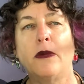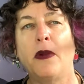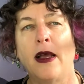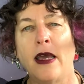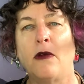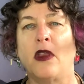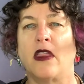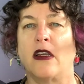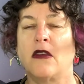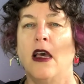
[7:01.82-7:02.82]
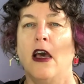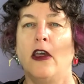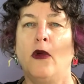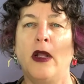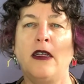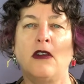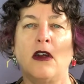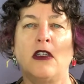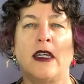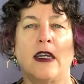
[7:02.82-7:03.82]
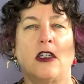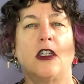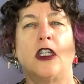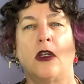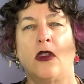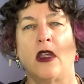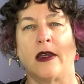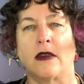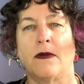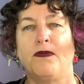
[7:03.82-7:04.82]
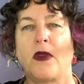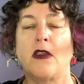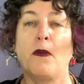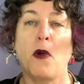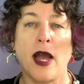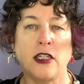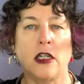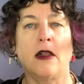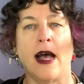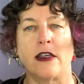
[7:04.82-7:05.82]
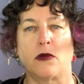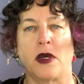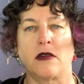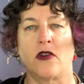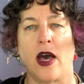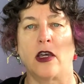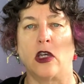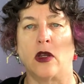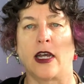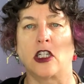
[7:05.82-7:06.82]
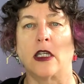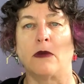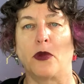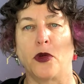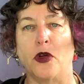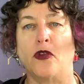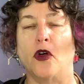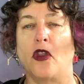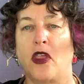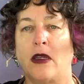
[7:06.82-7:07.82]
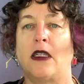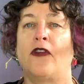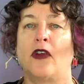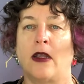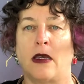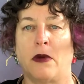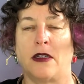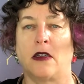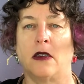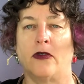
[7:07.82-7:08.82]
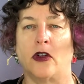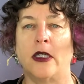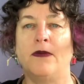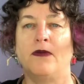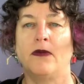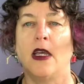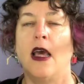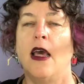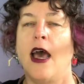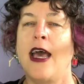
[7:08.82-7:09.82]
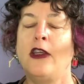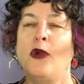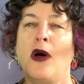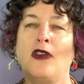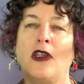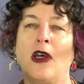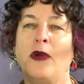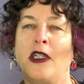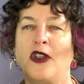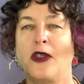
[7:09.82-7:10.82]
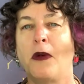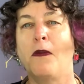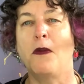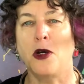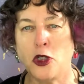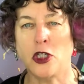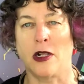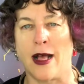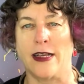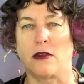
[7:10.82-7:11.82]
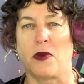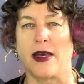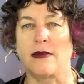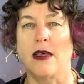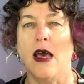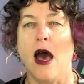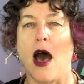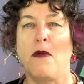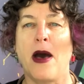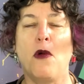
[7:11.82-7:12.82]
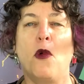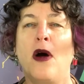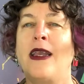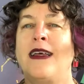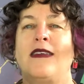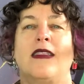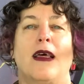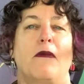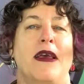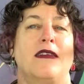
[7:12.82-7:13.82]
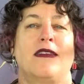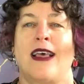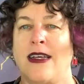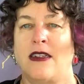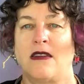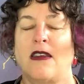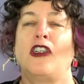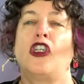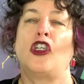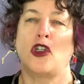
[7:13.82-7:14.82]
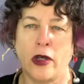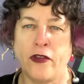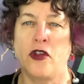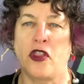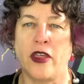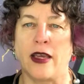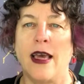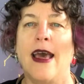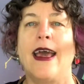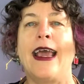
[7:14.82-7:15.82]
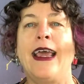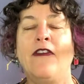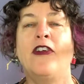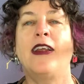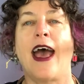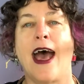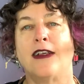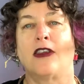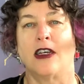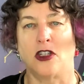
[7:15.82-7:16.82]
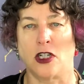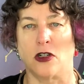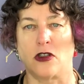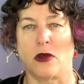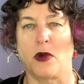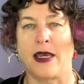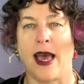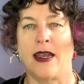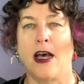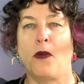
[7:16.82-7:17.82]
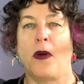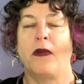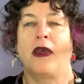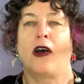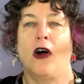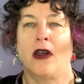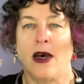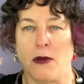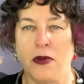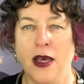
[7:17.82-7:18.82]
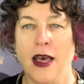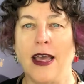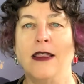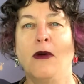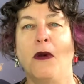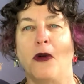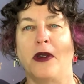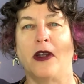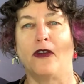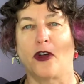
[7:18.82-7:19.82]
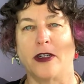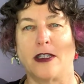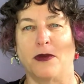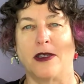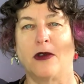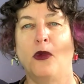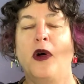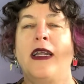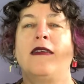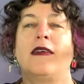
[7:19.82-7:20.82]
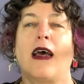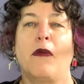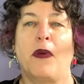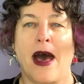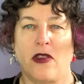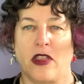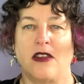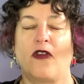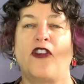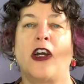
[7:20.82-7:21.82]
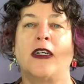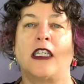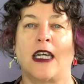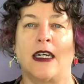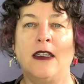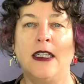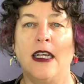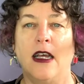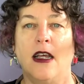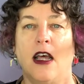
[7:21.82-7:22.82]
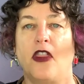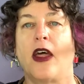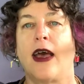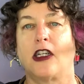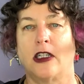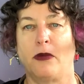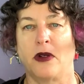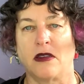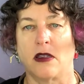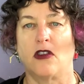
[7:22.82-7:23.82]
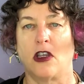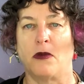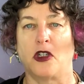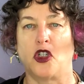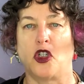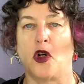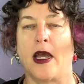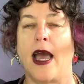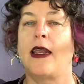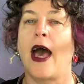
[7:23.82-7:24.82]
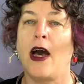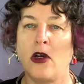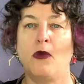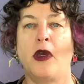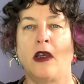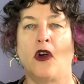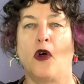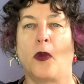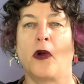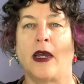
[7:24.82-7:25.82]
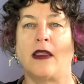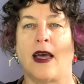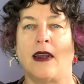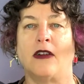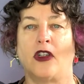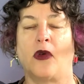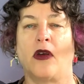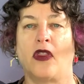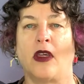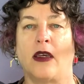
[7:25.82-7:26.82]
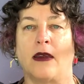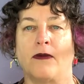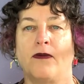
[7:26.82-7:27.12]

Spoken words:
to play with this, you really start to get to two things. Some practical aspects of how you could actually improve or think differently about delivery. And you also go into some emotional aspects about what is it that makes Santa such a joyful thing, even as adults, that we can't help but be caught up in the moment of Christmas. What is it about this fairy tale that actually brings us so much joy, and how can we incorporate that into our thinking?